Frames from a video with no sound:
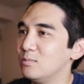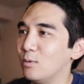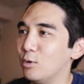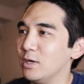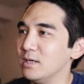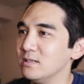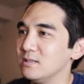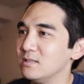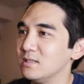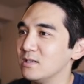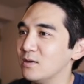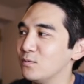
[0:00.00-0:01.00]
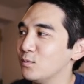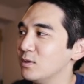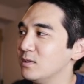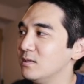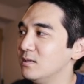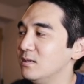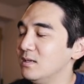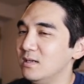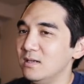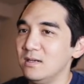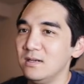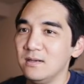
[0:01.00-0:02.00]
Boy, this is a tough one.
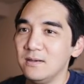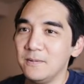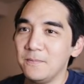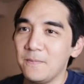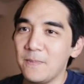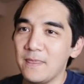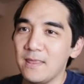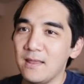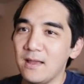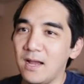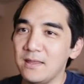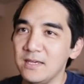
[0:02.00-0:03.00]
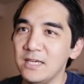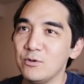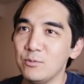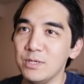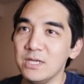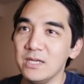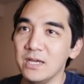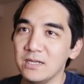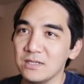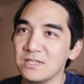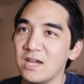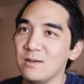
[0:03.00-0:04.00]
I think it would be an
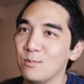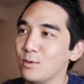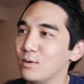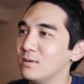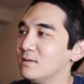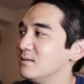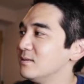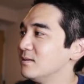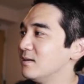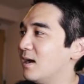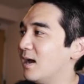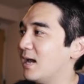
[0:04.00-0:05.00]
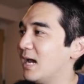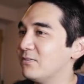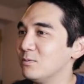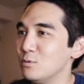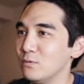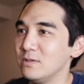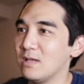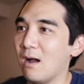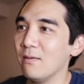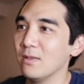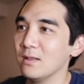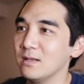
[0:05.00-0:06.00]
acai bowl. I have to move it
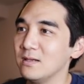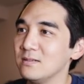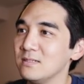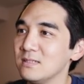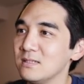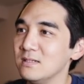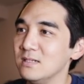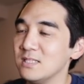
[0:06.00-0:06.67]
down the list.